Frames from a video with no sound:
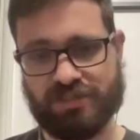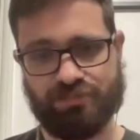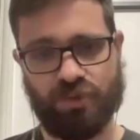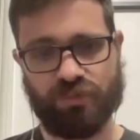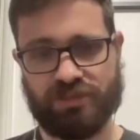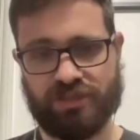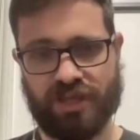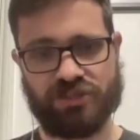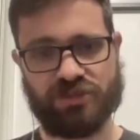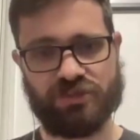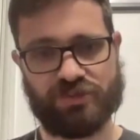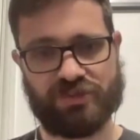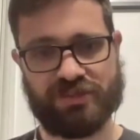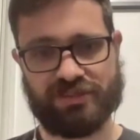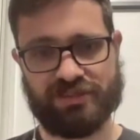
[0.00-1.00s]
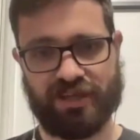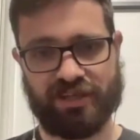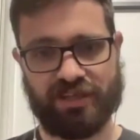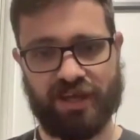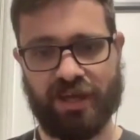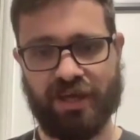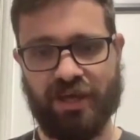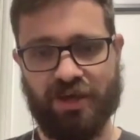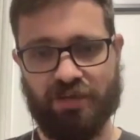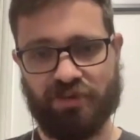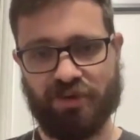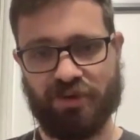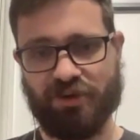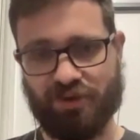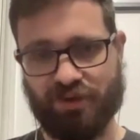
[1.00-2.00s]
multinationals, things like that.
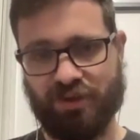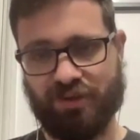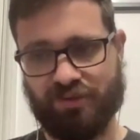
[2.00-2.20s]
But got